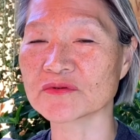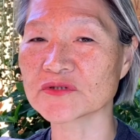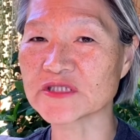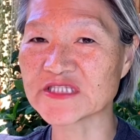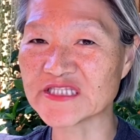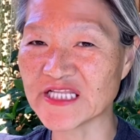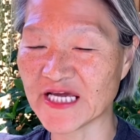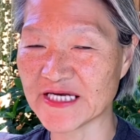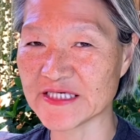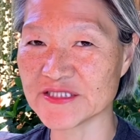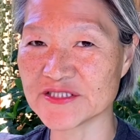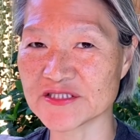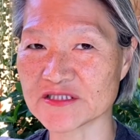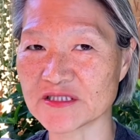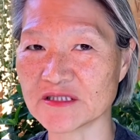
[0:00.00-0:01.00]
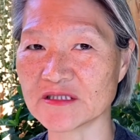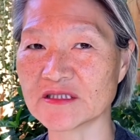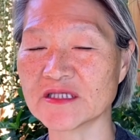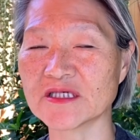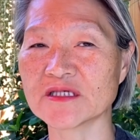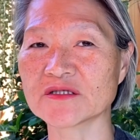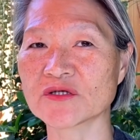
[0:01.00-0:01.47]
nature
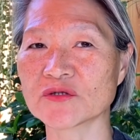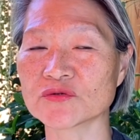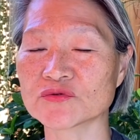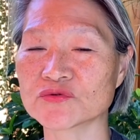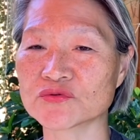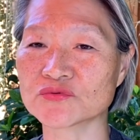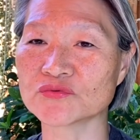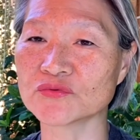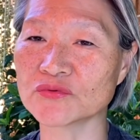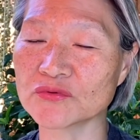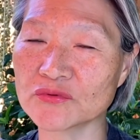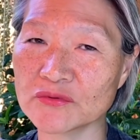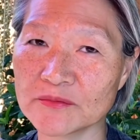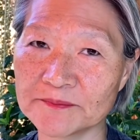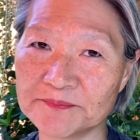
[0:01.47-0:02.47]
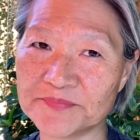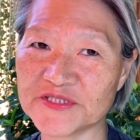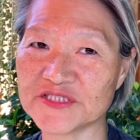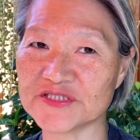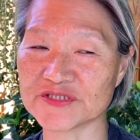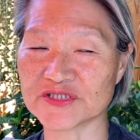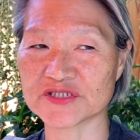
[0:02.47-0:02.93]
go to
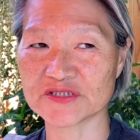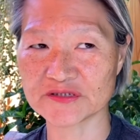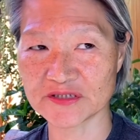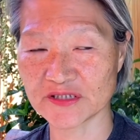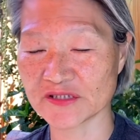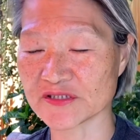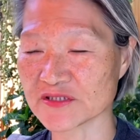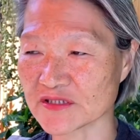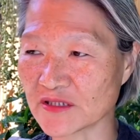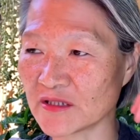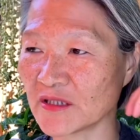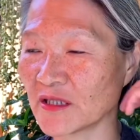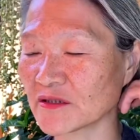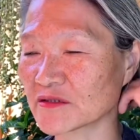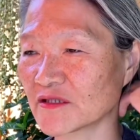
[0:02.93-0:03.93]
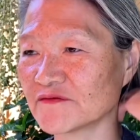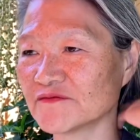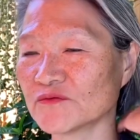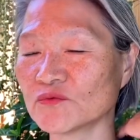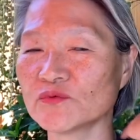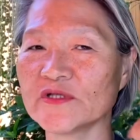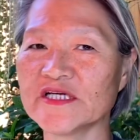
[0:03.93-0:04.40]
beach there's a lot of
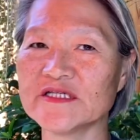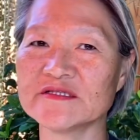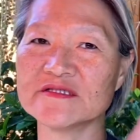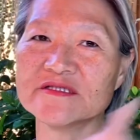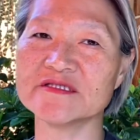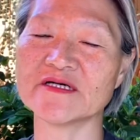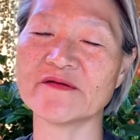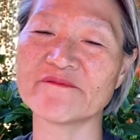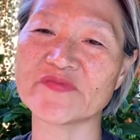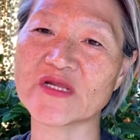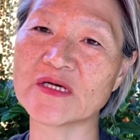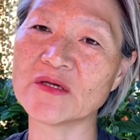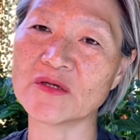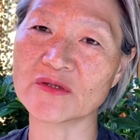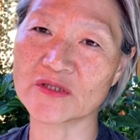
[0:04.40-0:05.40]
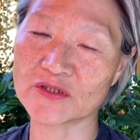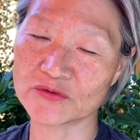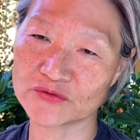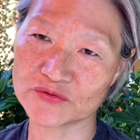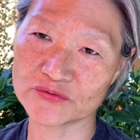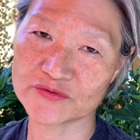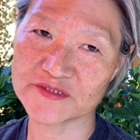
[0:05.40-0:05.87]
wind or go
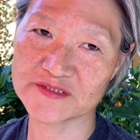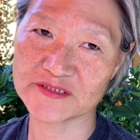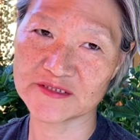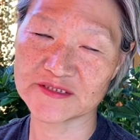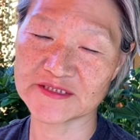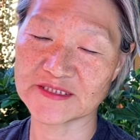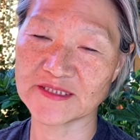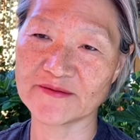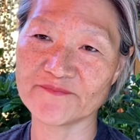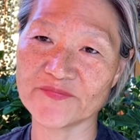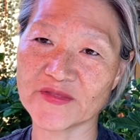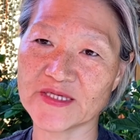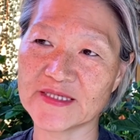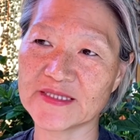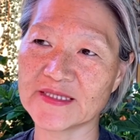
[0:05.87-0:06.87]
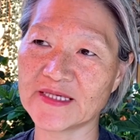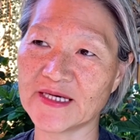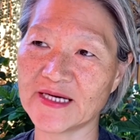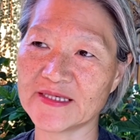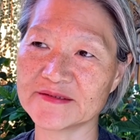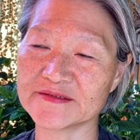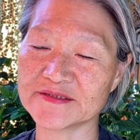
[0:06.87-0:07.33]
to city
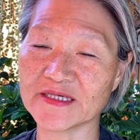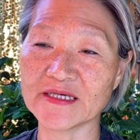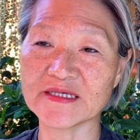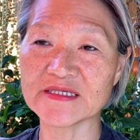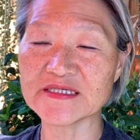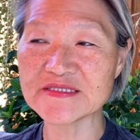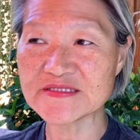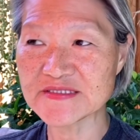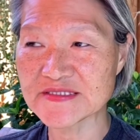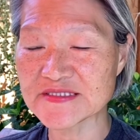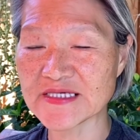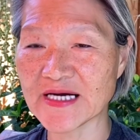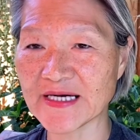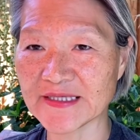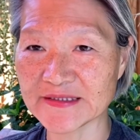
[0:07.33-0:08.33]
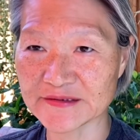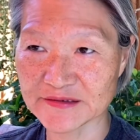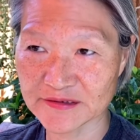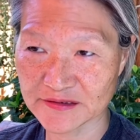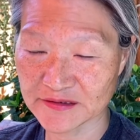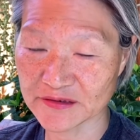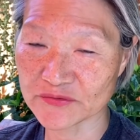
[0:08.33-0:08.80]
and inside
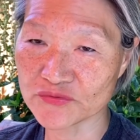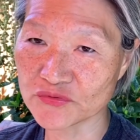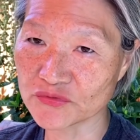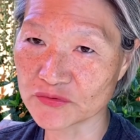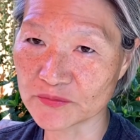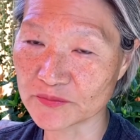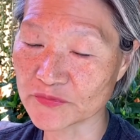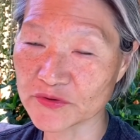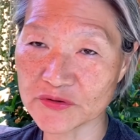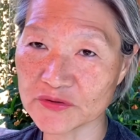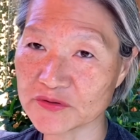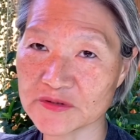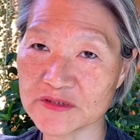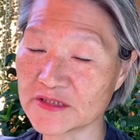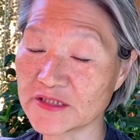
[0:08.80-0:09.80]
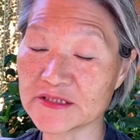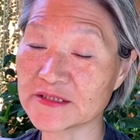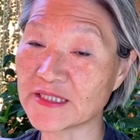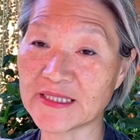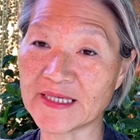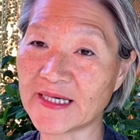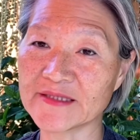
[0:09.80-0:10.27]
the room
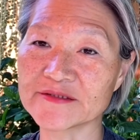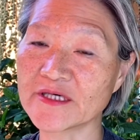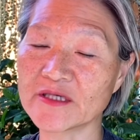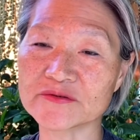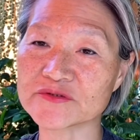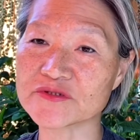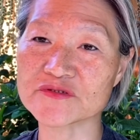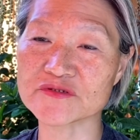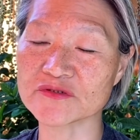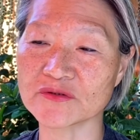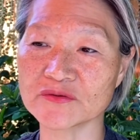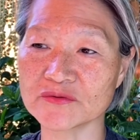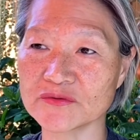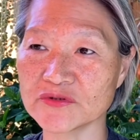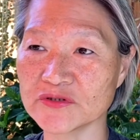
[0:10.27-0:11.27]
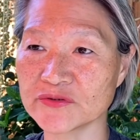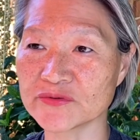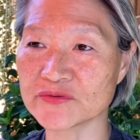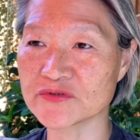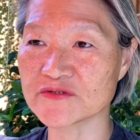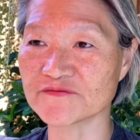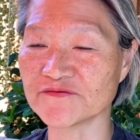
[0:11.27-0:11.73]
they are not so
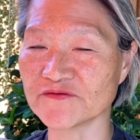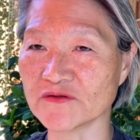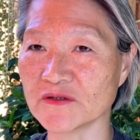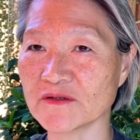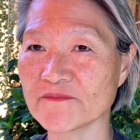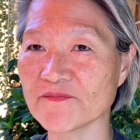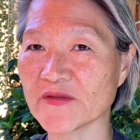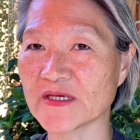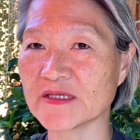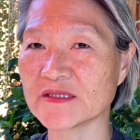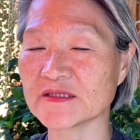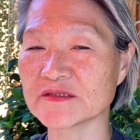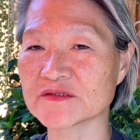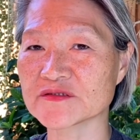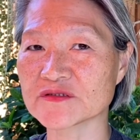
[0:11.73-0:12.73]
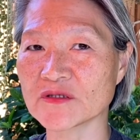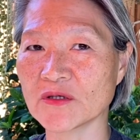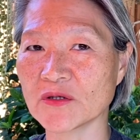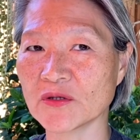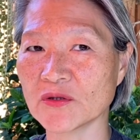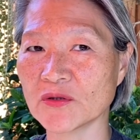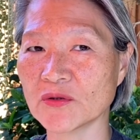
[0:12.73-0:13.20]
useful
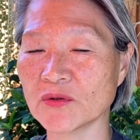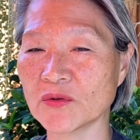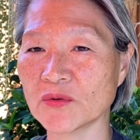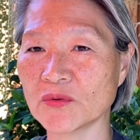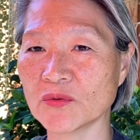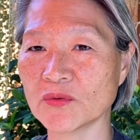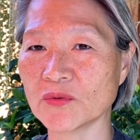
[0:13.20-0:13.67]
so